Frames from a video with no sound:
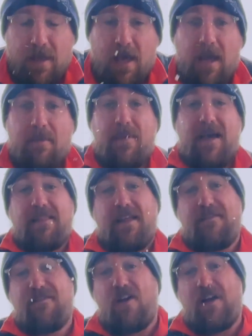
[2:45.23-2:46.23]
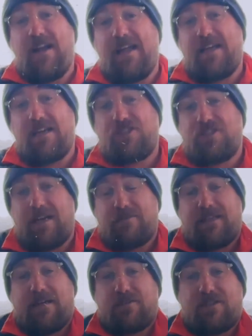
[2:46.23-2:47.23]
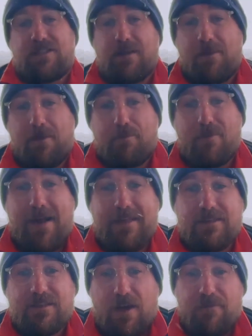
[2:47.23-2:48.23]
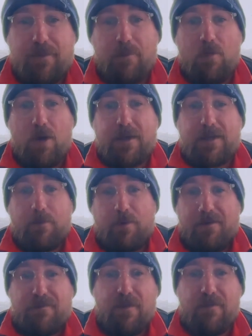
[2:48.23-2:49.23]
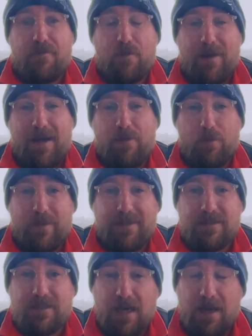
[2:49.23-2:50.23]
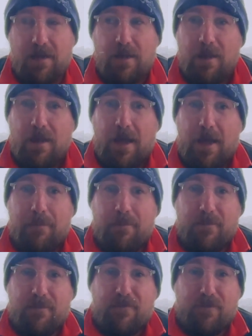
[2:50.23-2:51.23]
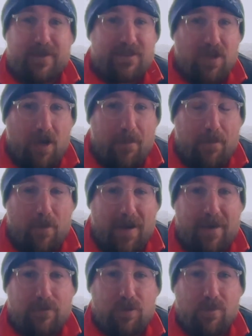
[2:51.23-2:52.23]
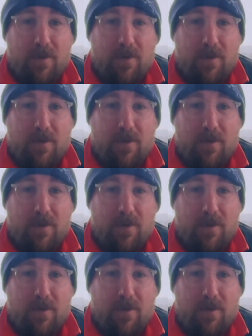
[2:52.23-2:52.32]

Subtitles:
And then finally, a shout out to some of the brands that I've been working with throughout the winter. For example, Outdoor